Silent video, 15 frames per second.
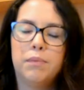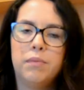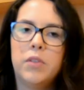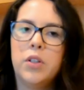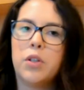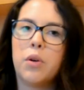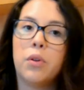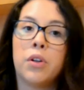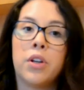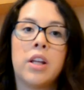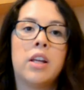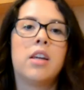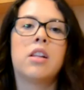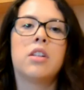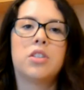
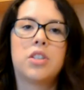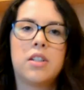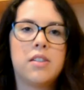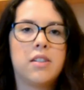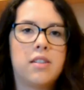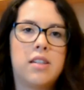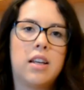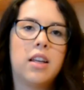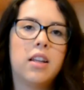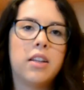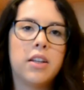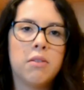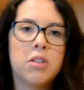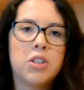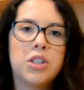learning English as your second
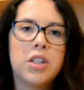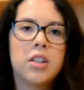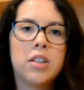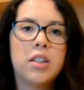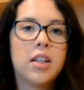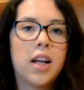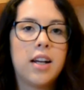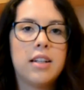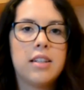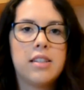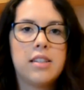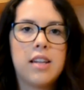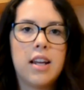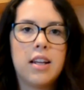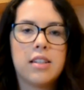language here in the United
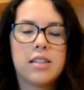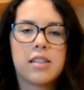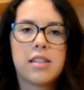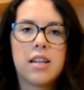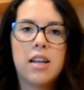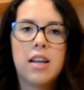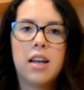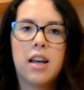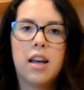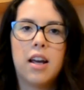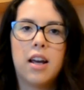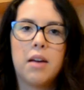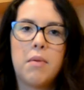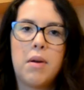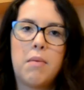States.
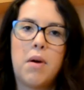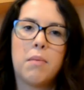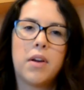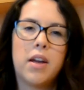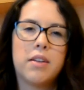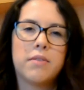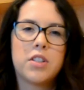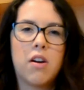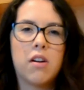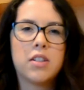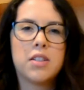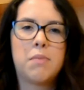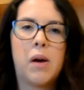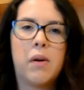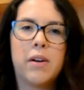My mom kind of
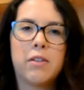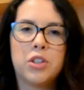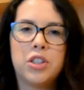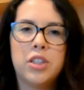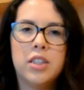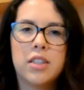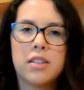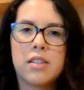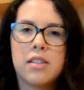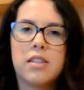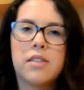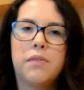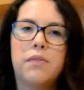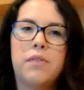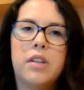talks about how she
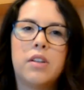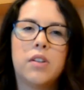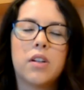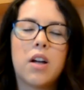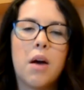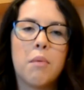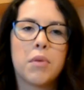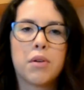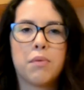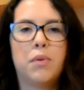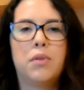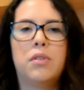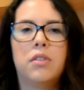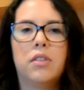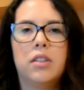doesn't feel
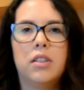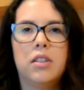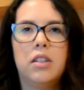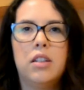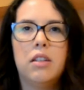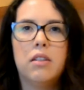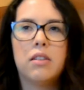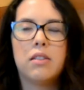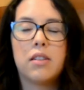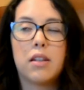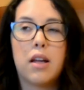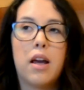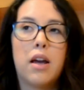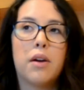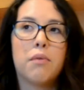comfortable
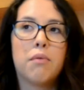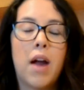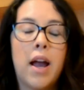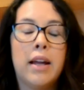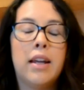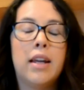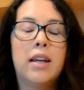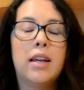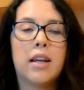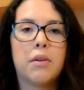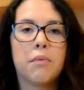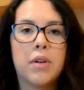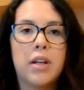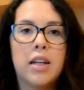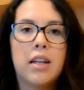writing
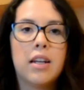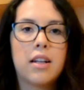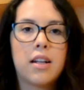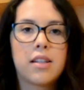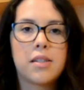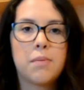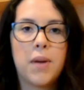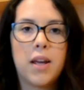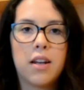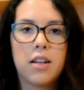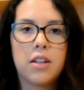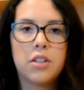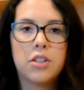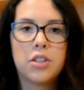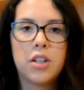and reading in
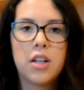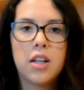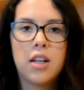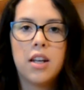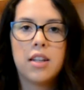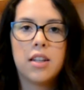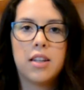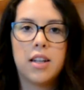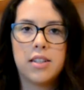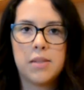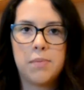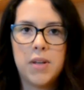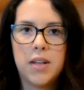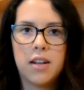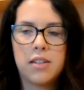Spanish, and
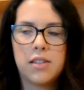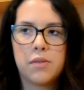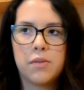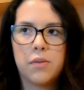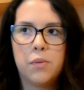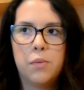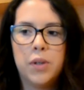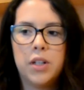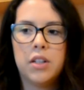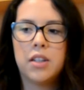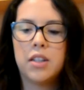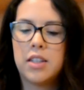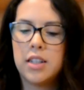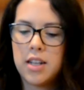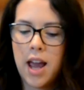that's because
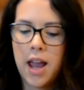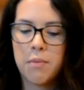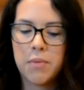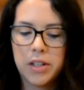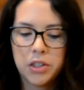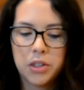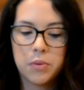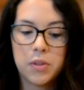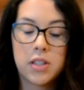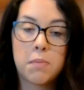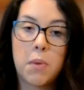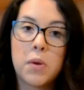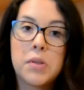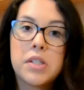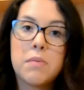when the time that she was
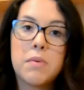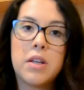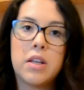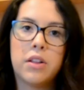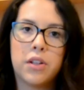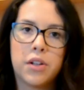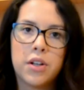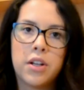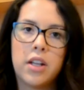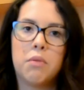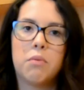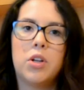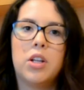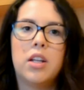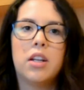supposed to be
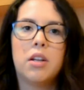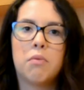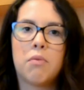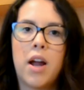learning reading and